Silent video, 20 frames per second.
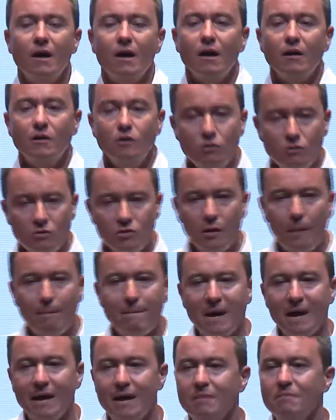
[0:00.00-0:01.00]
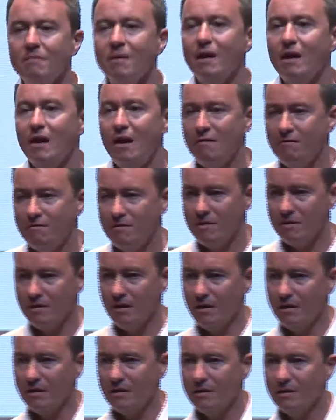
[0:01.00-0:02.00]
I used to blame
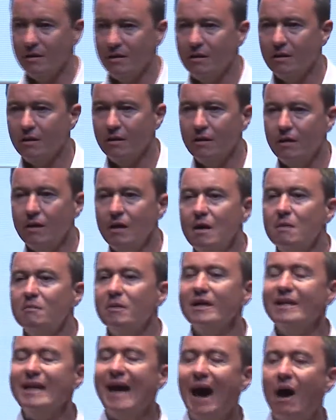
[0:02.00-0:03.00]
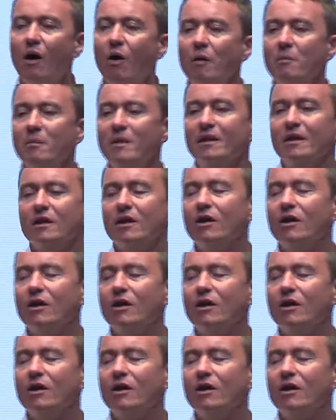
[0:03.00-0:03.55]
everything. But now I'm in a